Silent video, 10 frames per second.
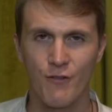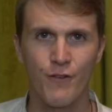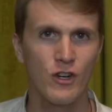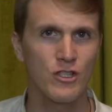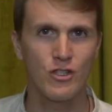
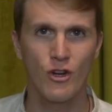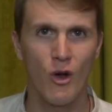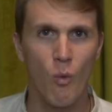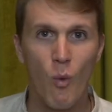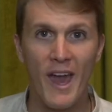First you're
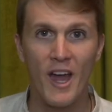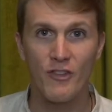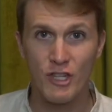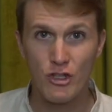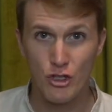aware
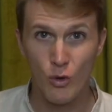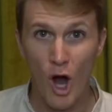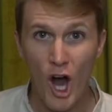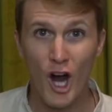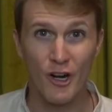that you
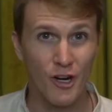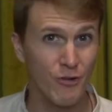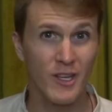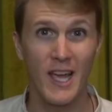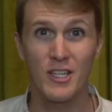are
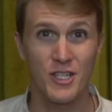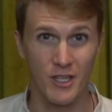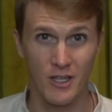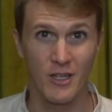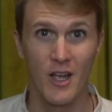creation.